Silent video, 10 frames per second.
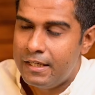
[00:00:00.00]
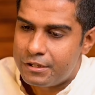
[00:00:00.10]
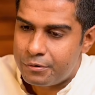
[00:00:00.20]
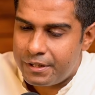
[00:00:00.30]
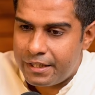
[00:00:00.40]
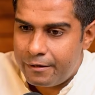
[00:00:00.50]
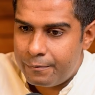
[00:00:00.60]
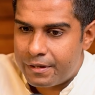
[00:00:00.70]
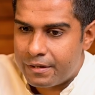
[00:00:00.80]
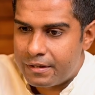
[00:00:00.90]
So in
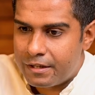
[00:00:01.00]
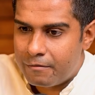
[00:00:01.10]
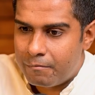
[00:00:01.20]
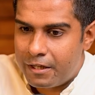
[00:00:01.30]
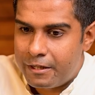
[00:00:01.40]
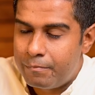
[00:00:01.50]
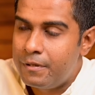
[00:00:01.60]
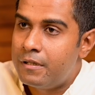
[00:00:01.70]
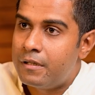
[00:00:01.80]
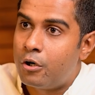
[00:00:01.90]
Ayurveda, there are
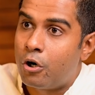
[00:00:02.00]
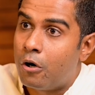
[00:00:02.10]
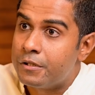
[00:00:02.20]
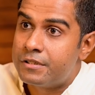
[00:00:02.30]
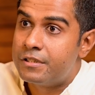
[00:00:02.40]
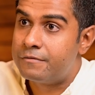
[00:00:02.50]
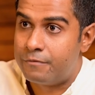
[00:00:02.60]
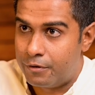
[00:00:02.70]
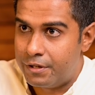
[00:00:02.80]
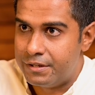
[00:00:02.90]
multiple causes
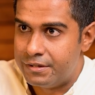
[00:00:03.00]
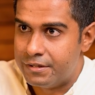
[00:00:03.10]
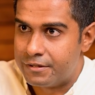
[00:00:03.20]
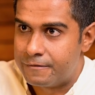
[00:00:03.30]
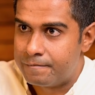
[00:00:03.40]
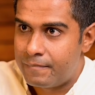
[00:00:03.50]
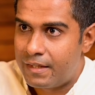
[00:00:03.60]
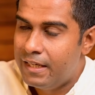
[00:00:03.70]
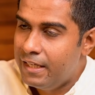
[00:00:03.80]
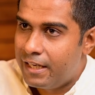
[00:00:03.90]
for a disease.
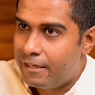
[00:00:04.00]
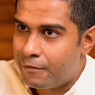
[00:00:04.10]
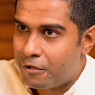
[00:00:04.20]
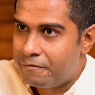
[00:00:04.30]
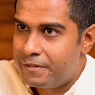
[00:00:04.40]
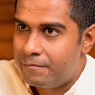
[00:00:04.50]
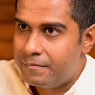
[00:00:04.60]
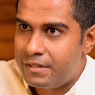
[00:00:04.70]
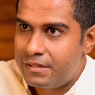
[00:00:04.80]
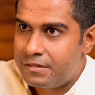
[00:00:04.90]
And one of
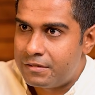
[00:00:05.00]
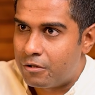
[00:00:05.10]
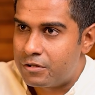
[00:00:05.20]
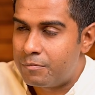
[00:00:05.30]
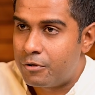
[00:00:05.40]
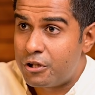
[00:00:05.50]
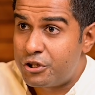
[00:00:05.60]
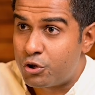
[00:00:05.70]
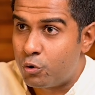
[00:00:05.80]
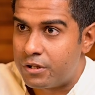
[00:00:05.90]
them, there is this concept called
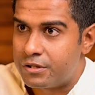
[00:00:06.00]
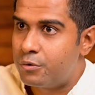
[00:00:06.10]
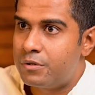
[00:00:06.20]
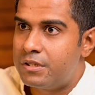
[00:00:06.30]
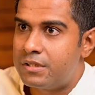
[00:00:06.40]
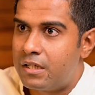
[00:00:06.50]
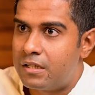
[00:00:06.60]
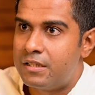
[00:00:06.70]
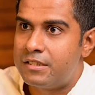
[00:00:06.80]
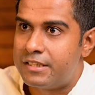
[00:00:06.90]
srotas. Srotas are
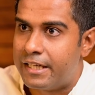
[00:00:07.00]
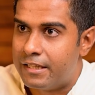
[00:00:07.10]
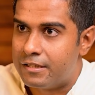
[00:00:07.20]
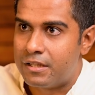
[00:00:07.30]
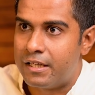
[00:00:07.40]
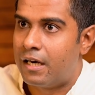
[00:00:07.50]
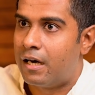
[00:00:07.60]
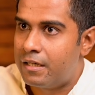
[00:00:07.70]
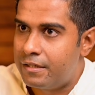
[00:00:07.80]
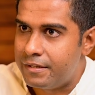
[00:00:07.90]
the channels, like
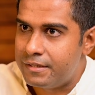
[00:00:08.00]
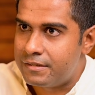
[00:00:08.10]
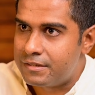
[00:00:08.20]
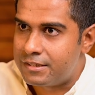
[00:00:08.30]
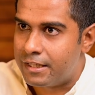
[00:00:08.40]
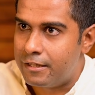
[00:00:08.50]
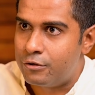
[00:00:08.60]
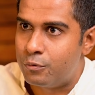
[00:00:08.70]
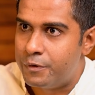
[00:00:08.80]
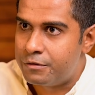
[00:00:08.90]
arteries is a channel
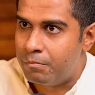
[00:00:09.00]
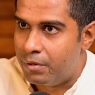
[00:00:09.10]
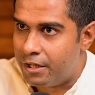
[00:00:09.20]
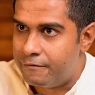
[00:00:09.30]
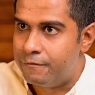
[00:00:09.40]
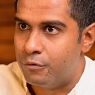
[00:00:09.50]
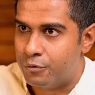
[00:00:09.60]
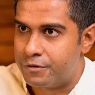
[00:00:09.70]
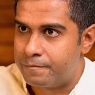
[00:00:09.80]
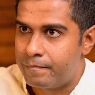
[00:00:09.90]
through which blood
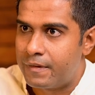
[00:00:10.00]
flows.